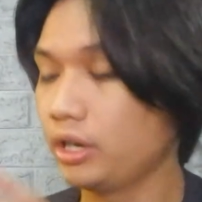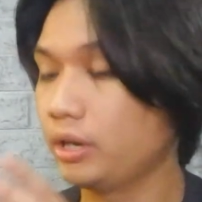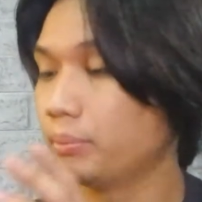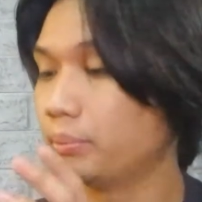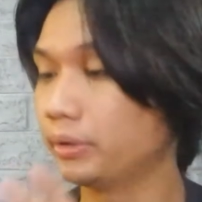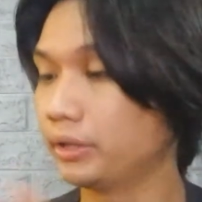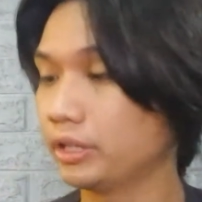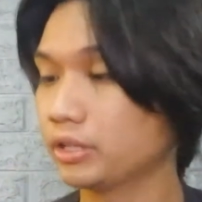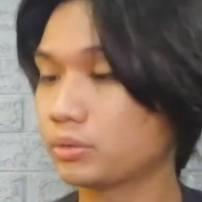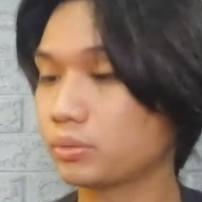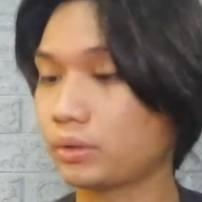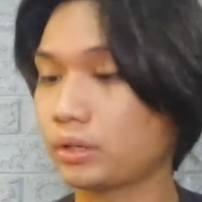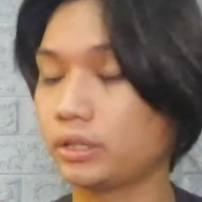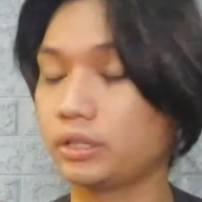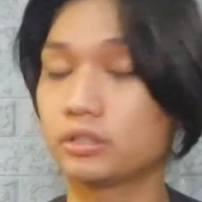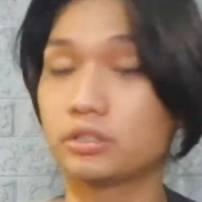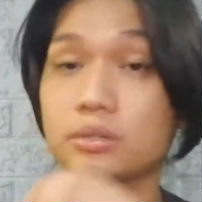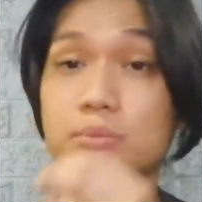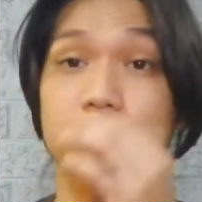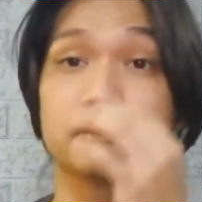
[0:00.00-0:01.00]
But this one,
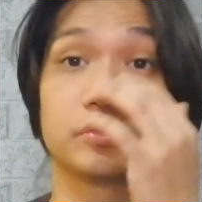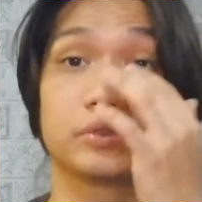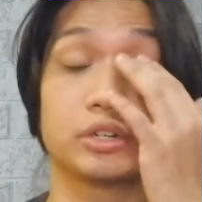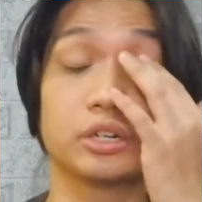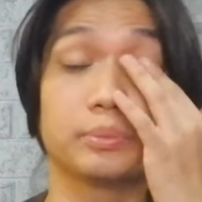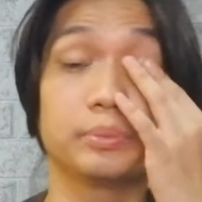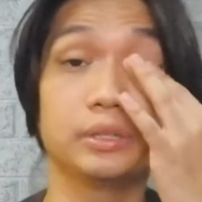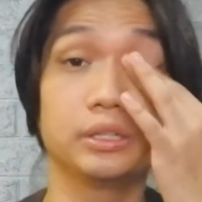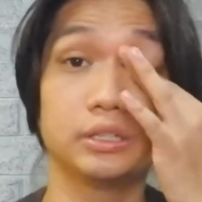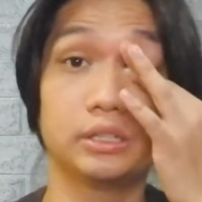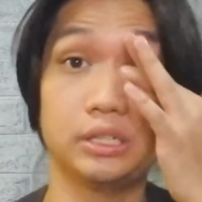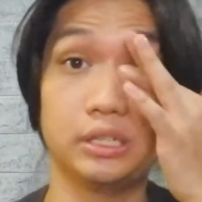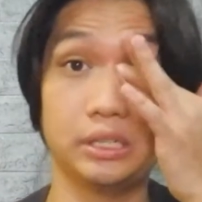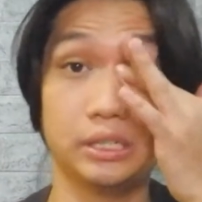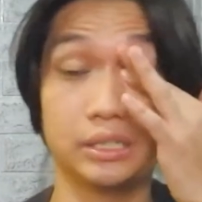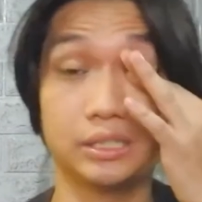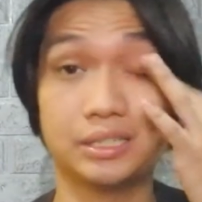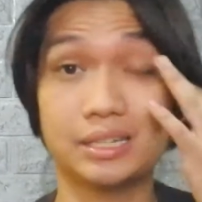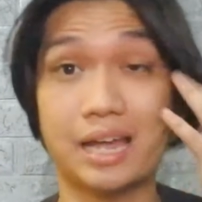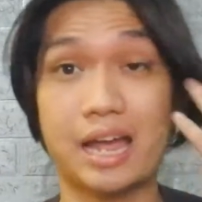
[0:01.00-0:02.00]
in terms of durability, it